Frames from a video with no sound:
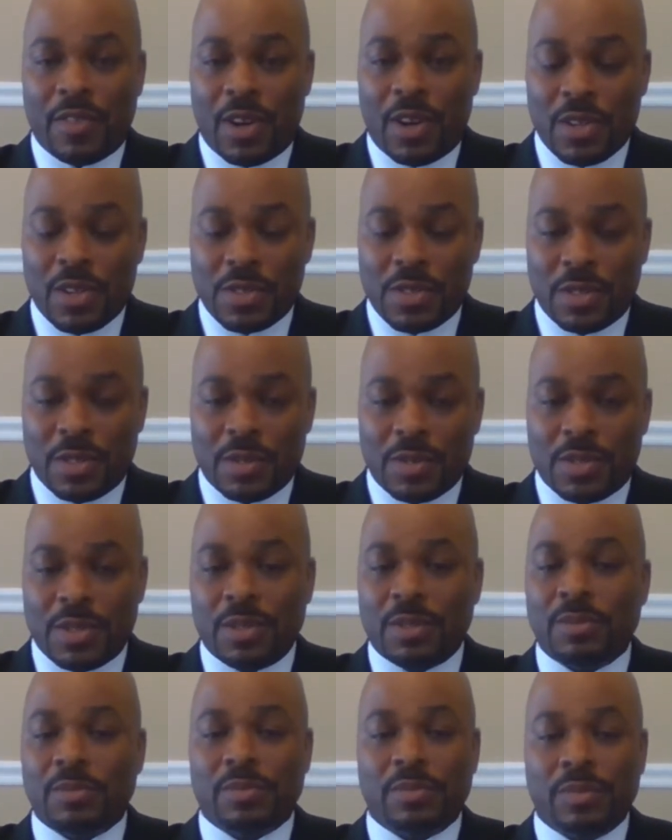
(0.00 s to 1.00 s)
are
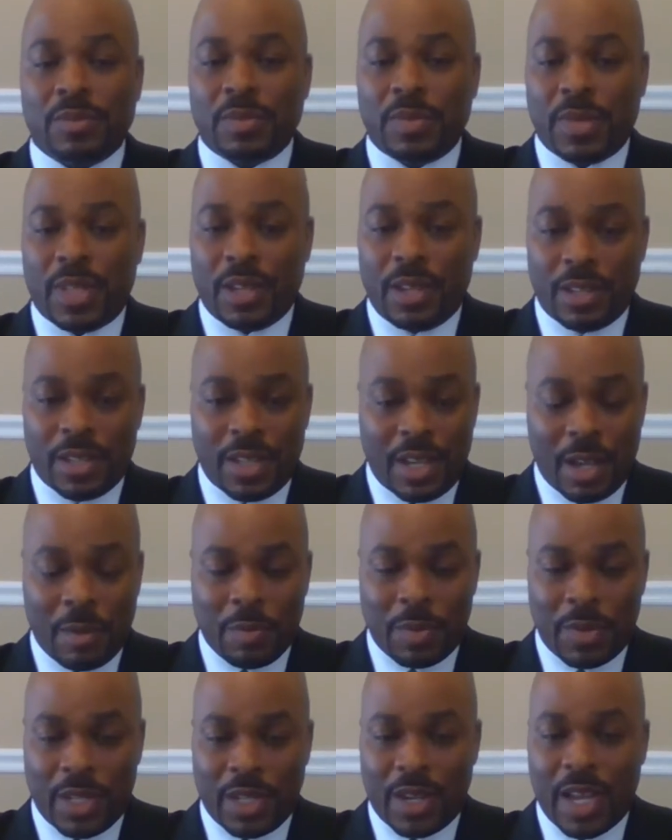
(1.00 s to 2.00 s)
fostered. So
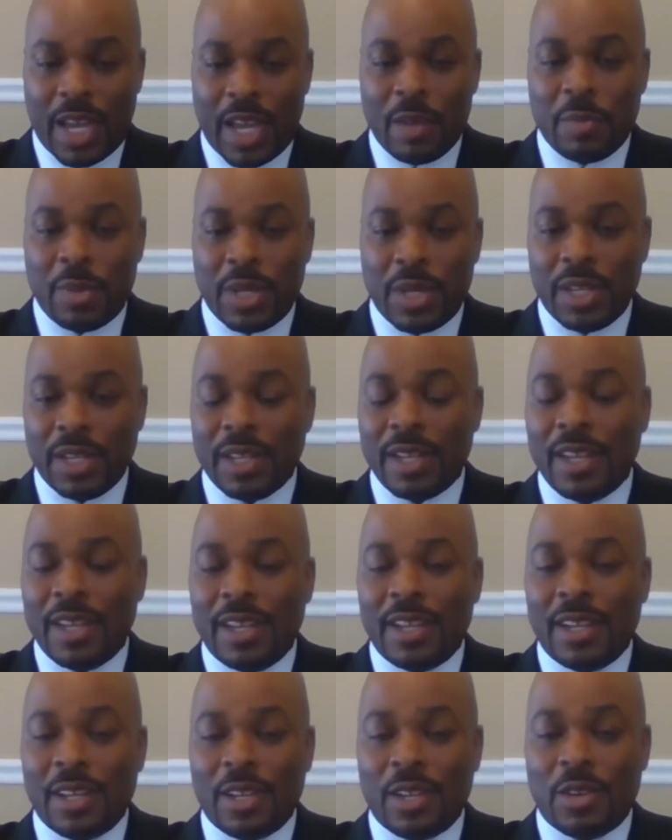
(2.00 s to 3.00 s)
they're
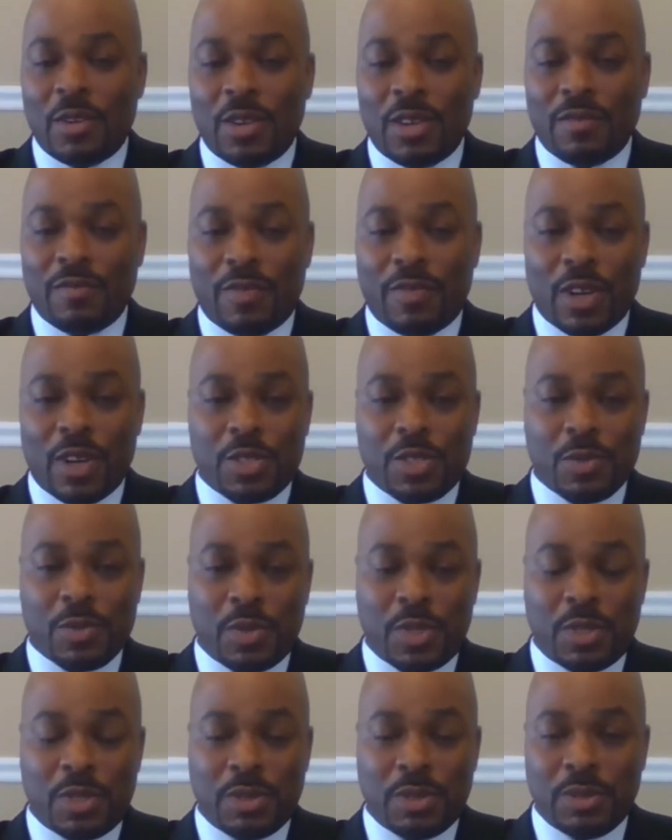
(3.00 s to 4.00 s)
happening. Going
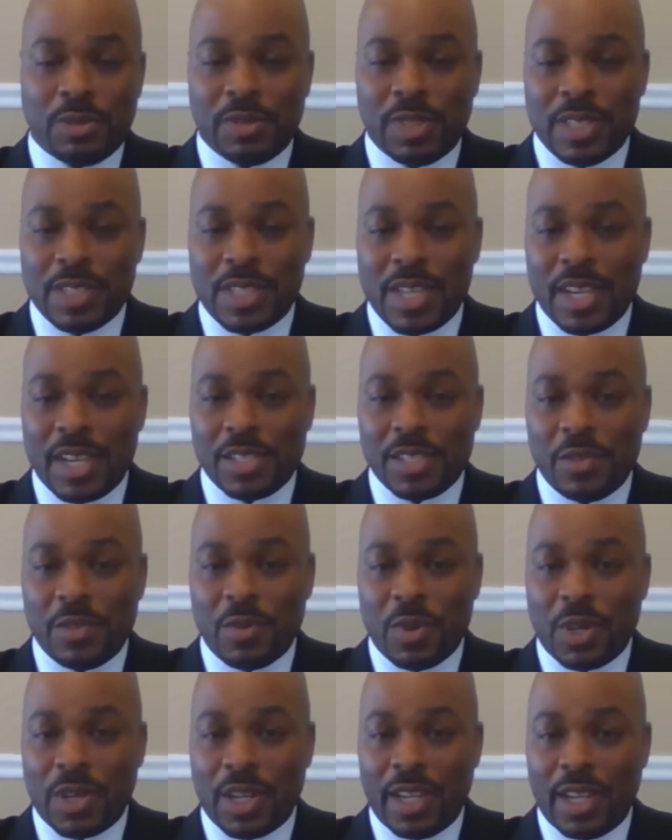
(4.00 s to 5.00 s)
virtual is
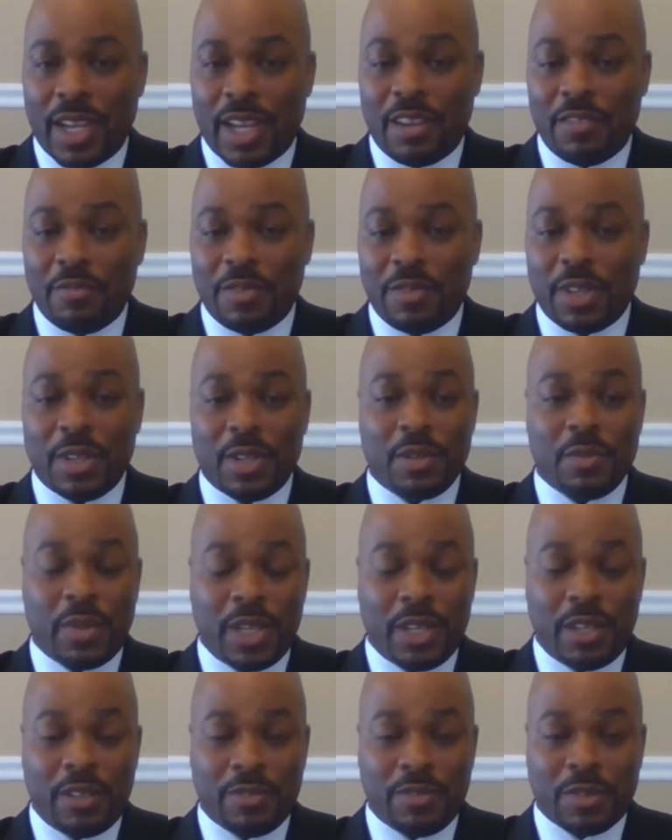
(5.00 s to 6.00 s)
actually working out very
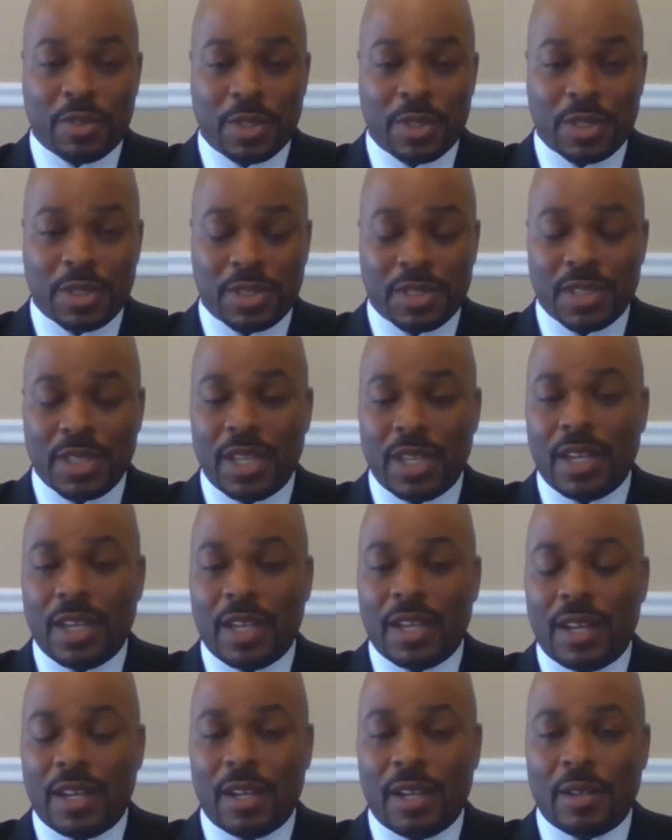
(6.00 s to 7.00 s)
well for us.
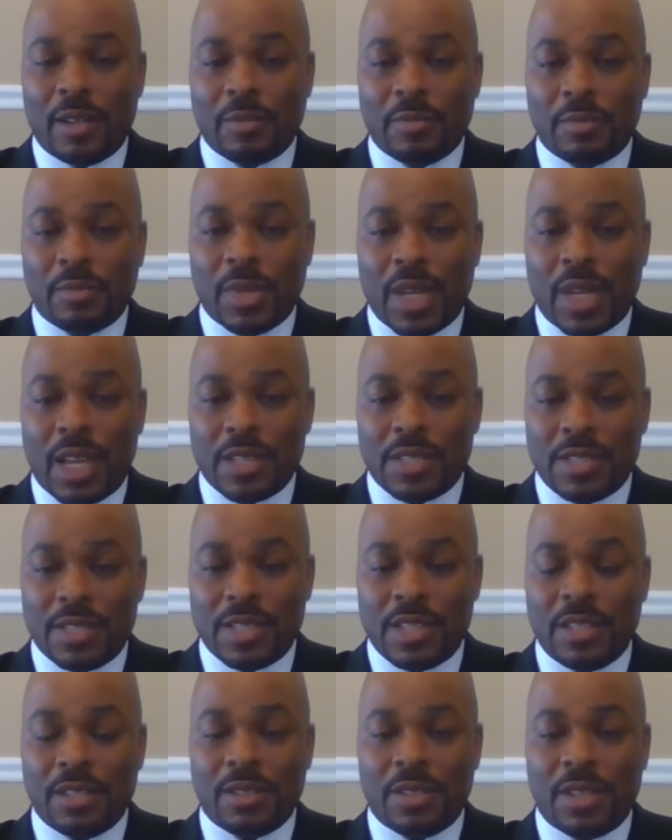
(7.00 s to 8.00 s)
I
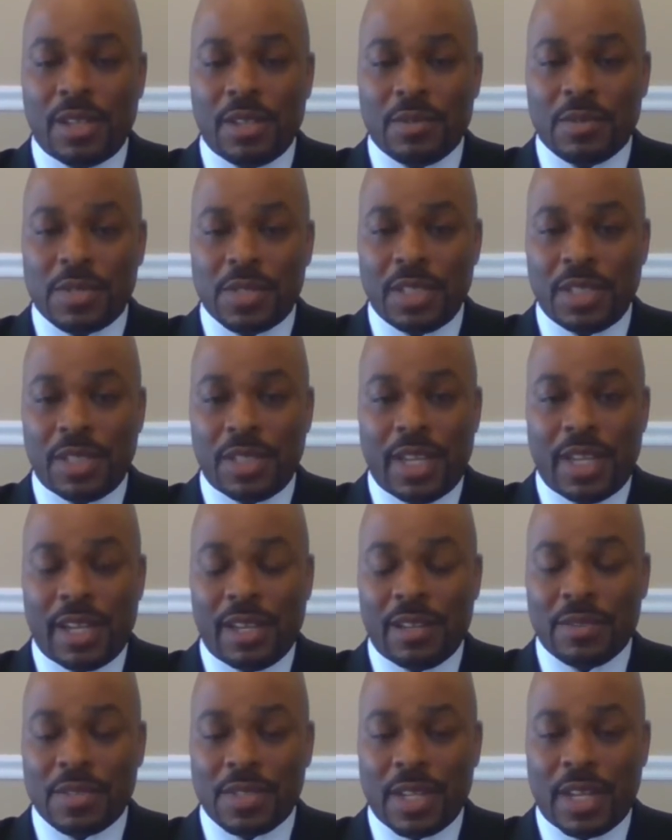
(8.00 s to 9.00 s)
still don't see a
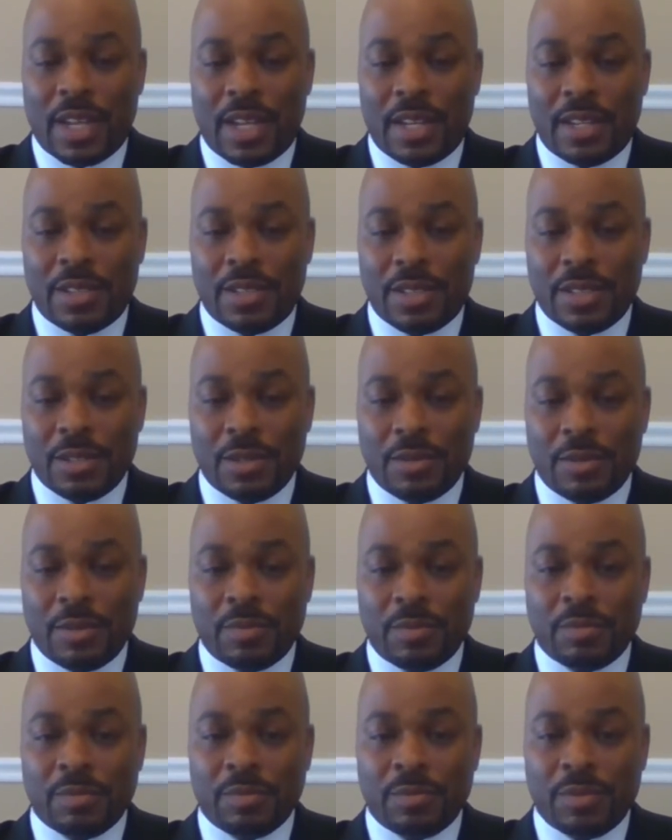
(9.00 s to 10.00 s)
downside
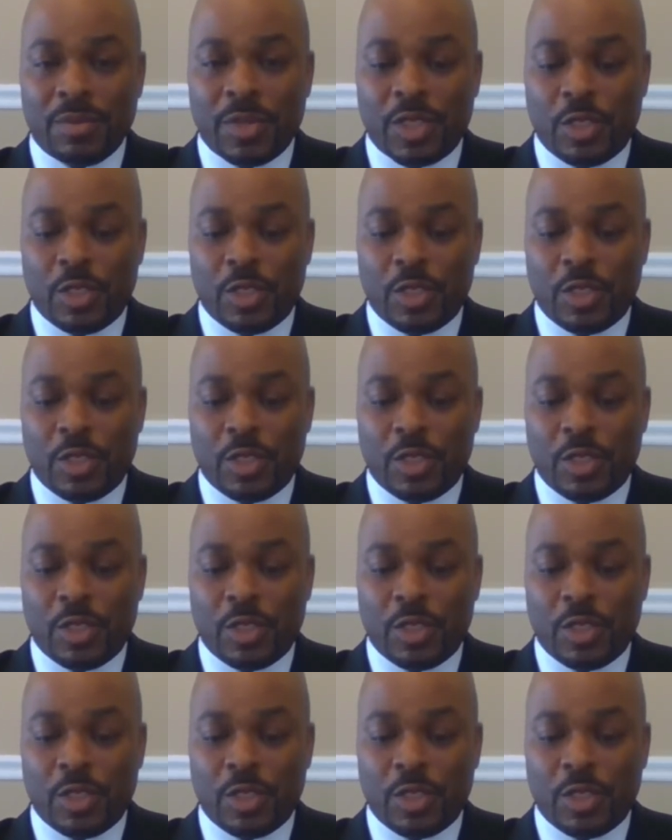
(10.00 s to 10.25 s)
to